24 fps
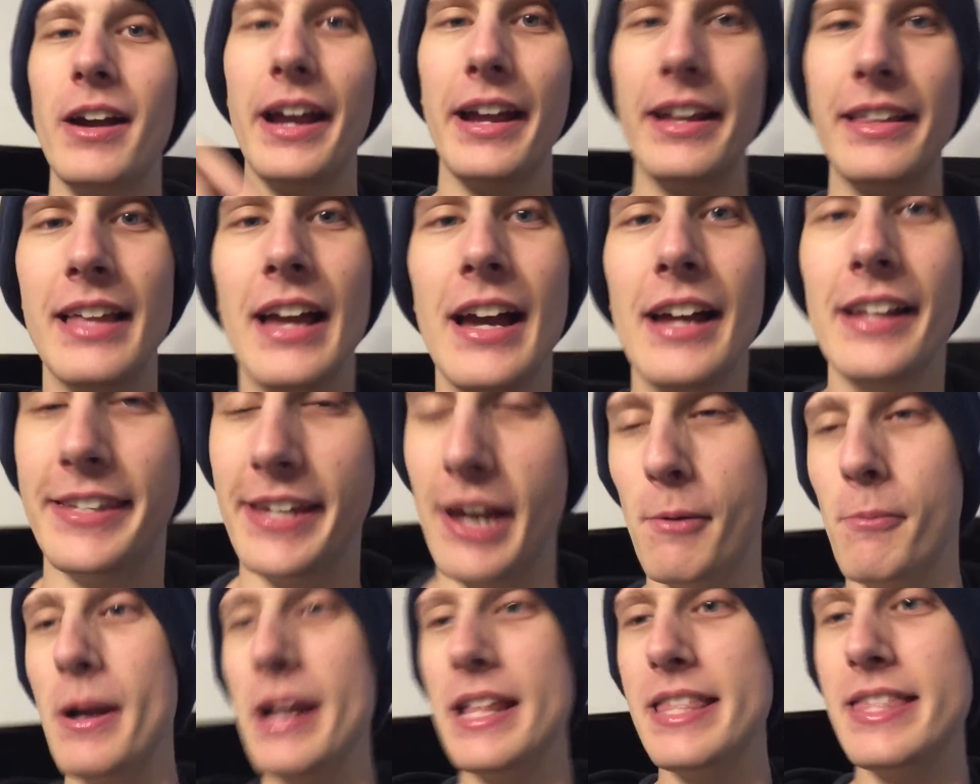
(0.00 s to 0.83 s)
with
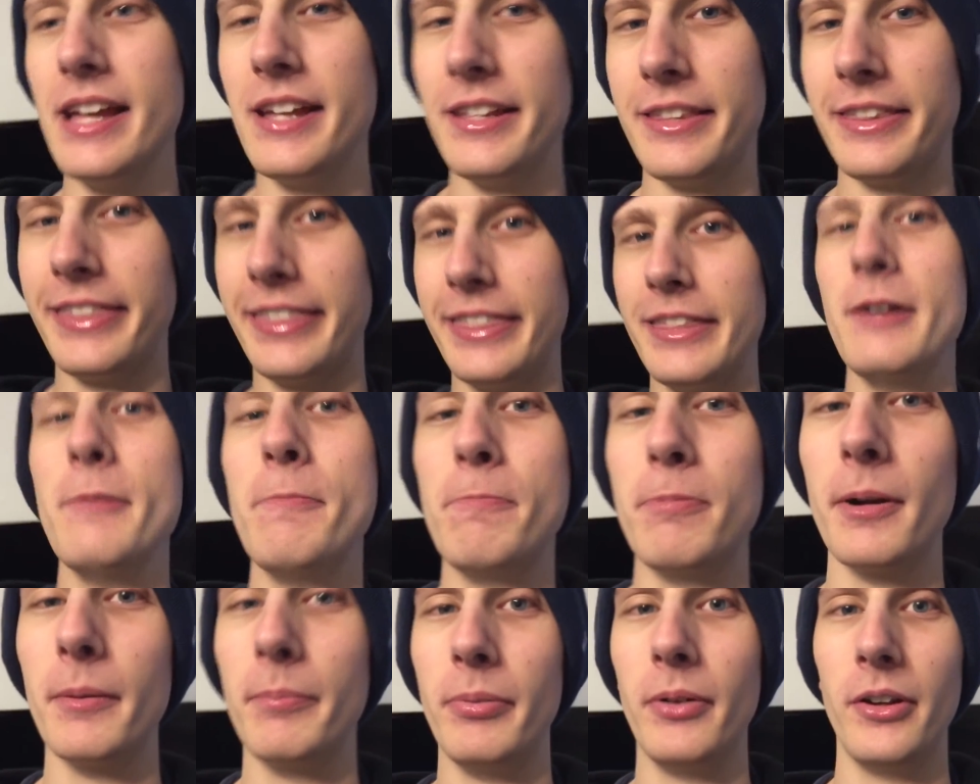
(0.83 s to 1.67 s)
to win the
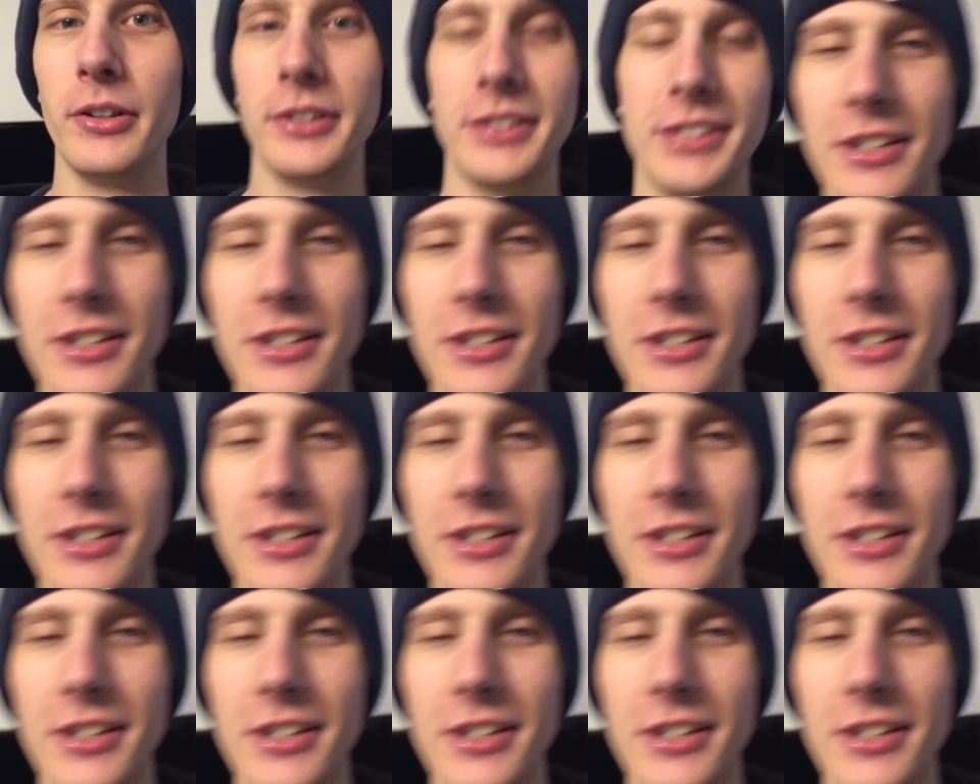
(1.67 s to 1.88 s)
Super Bowl.